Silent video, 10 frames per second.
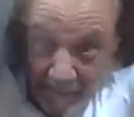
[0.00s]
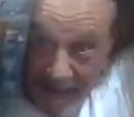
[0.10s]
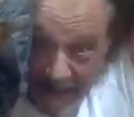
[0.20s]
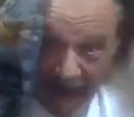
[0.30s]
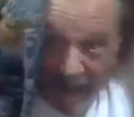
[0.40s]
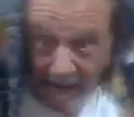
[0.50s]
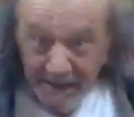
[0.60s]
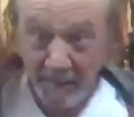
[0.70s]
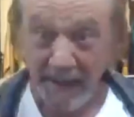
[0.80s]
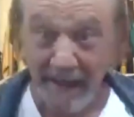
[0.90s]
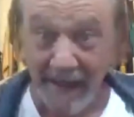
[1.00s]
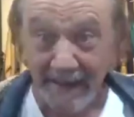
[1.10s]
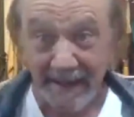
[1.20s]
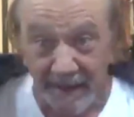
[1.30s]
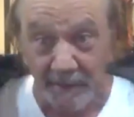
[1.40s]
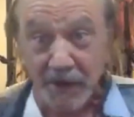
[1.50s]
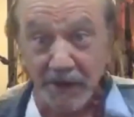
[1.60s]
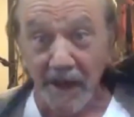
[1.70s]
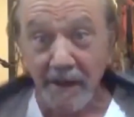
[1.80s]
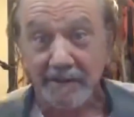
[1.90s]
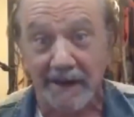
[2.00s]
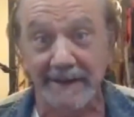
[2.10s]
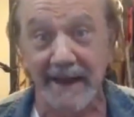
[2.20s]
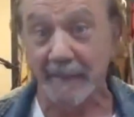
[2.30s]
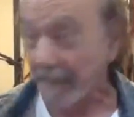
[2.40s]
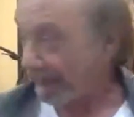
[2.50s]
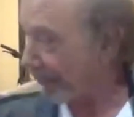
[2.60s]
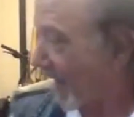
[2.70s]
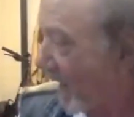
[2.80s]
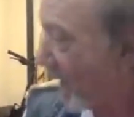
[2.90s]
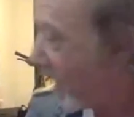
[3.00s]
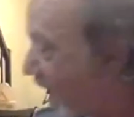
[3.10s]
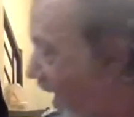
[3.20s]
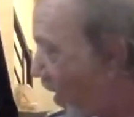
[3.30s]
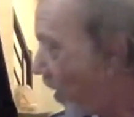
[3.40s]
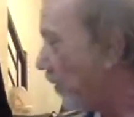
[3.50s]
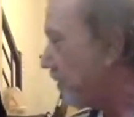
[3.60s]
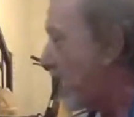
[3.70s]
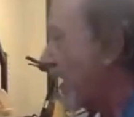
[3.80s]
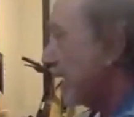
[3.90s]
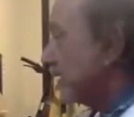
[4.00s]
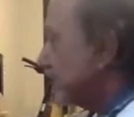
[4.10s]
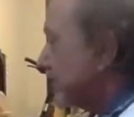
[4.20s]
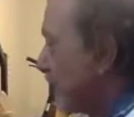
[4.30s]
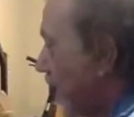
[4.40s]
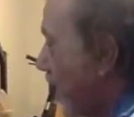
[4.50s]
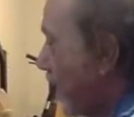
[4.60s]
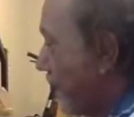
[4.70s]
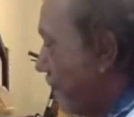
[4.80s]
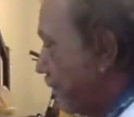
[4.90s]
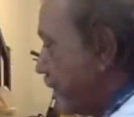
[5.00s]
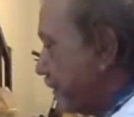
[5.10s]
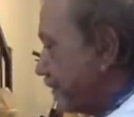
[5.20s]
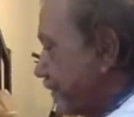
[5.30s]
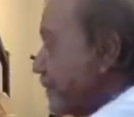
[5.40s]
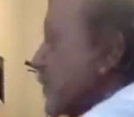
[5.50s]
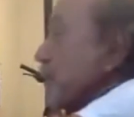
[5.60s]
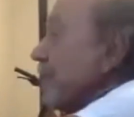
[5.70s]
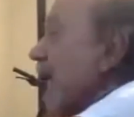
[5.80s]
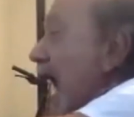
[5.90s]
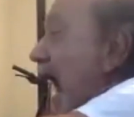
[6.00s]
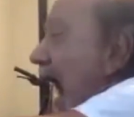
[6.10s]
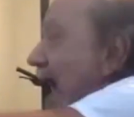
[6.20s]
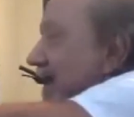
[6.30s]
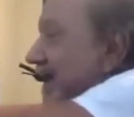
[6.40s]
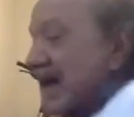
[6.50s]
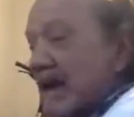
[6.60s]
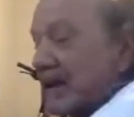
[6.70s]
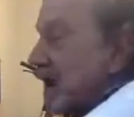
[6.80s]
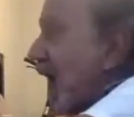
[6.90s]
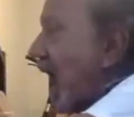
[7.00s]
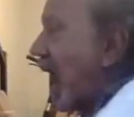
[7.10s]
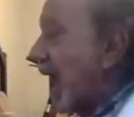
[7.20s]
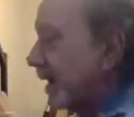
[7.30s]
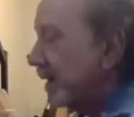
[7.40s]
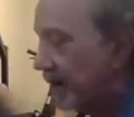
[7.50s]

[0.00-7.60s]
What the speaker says: my talisman and I need some good luck right now. All right. So I did a line